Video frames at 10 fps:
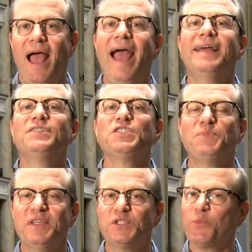and to
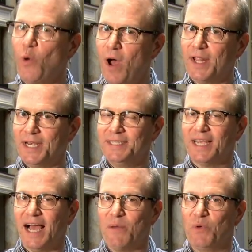spend some quality
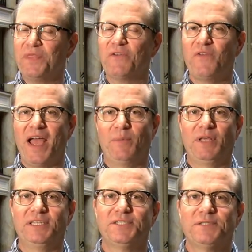time with their
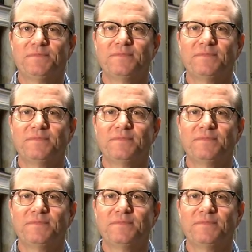families.